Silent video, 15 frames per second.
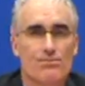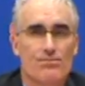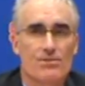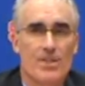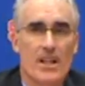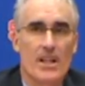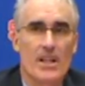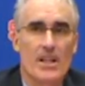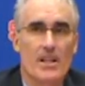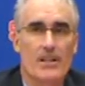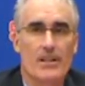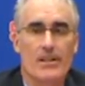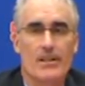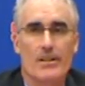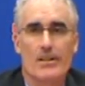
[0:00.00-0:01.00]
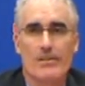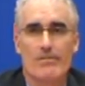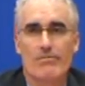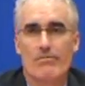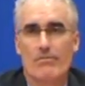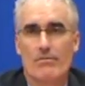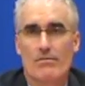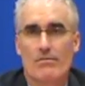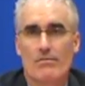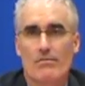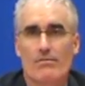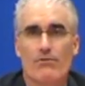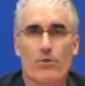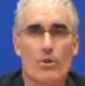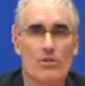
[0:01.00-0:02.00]
say
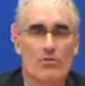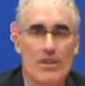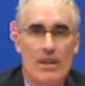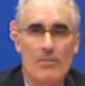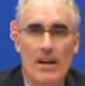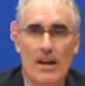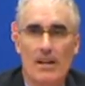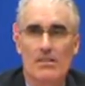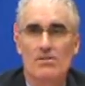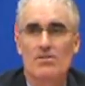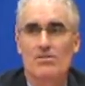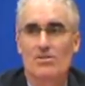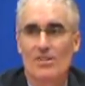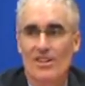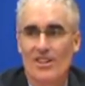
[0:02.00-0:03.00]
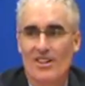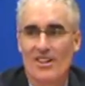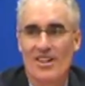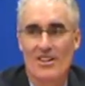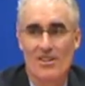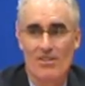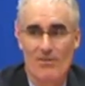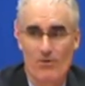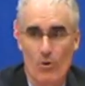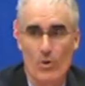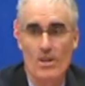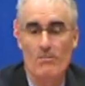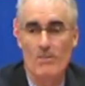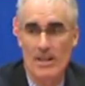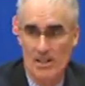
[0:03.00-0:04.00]
four rebounds in
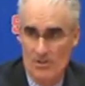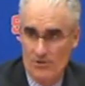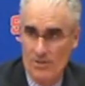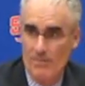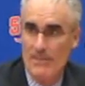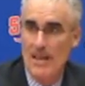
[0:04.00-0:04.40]
40 minutes from